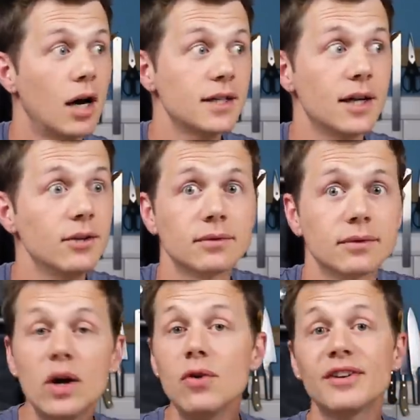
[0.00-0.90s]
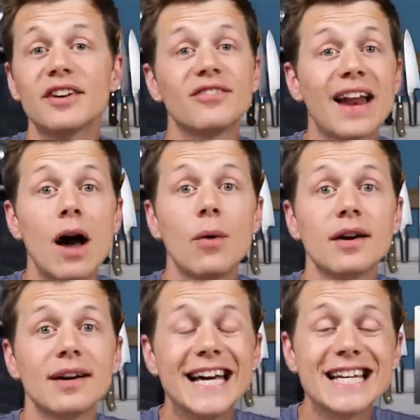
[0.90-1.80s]
I don't know. We all think
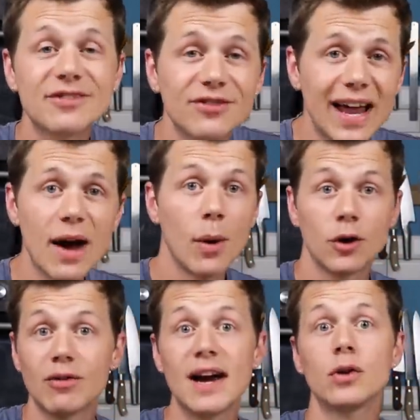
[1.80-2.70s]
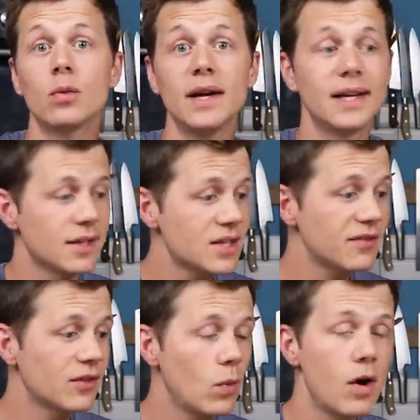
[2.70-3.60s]
flour is flour, ground wheat.
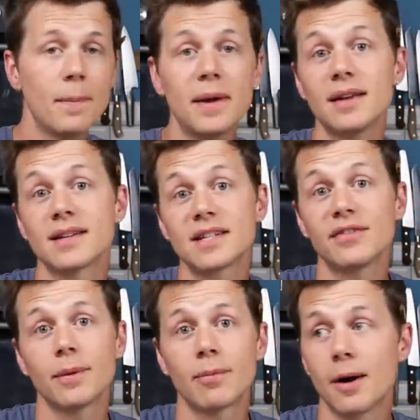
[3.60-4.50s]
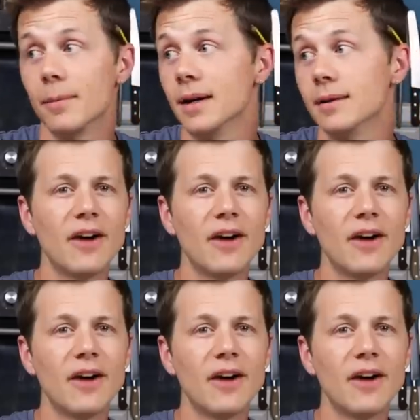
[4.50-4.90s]
Sift the white bit, sift the brown bit.